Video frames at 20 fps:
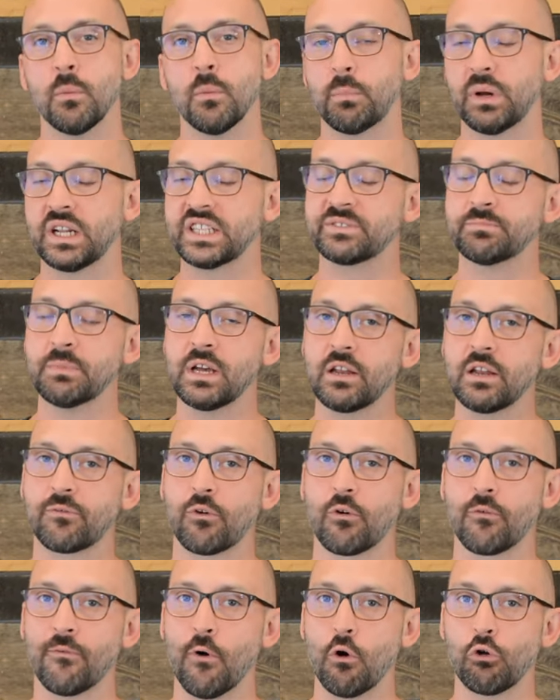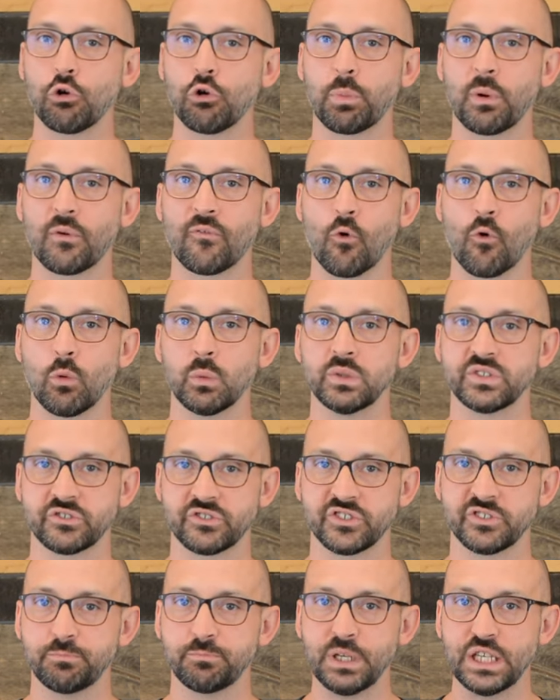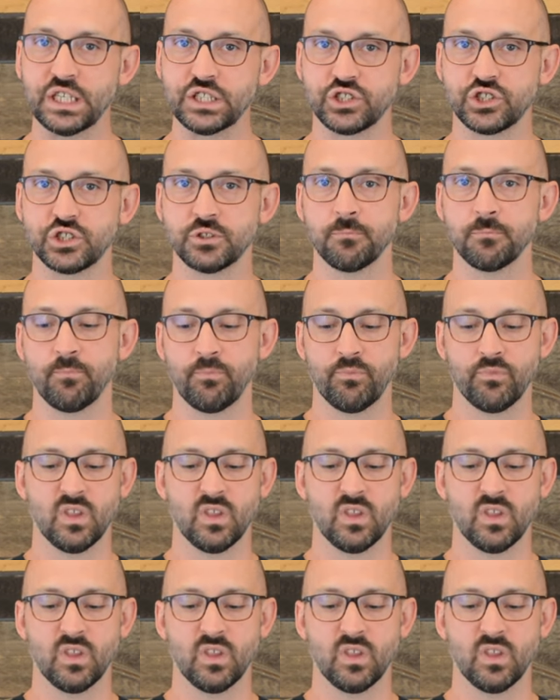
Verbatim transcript: but it's made for vocal performance or speech.